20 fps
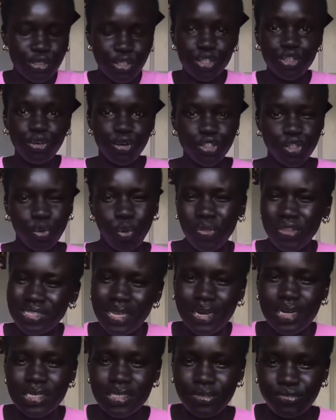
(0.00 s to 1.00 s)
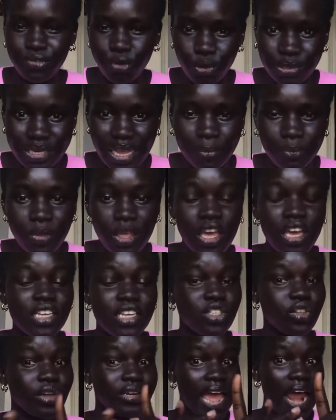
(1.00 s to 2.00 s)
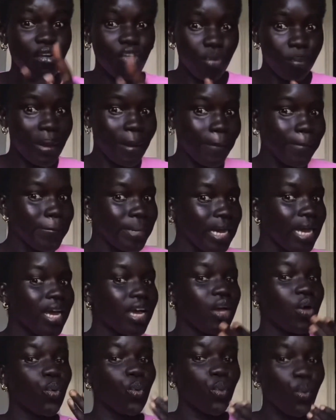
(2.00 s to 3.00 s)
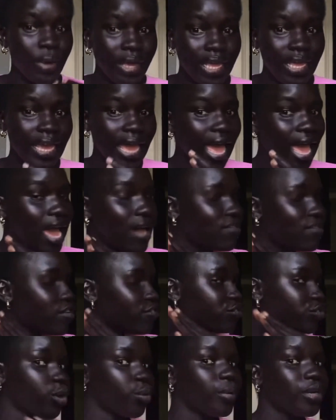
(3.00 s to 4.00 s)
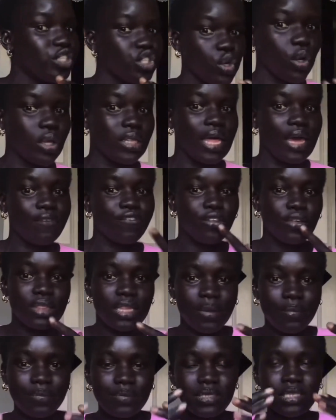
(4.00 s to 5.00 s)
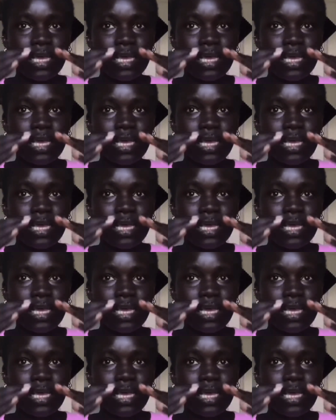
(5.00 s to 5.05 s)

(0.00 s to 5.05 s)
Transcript: to grow toward the sun. It doesn't fall down. So now remember, we have a forward jawline, full lips,